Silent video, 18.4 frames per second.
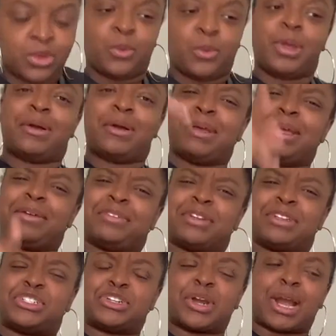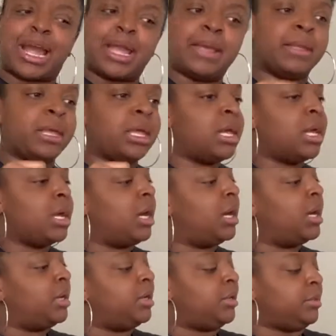we're gonna give it a try.
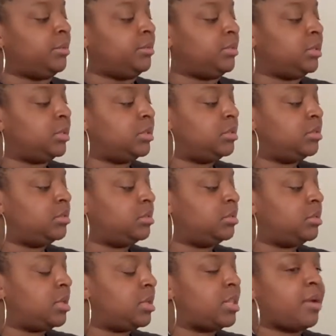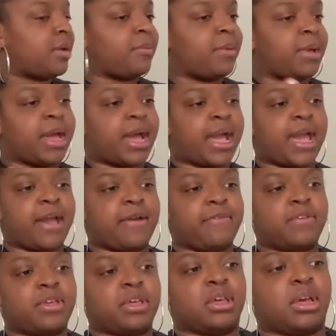And that way I
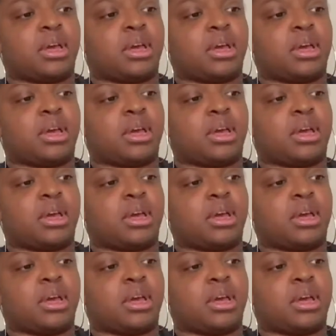have it.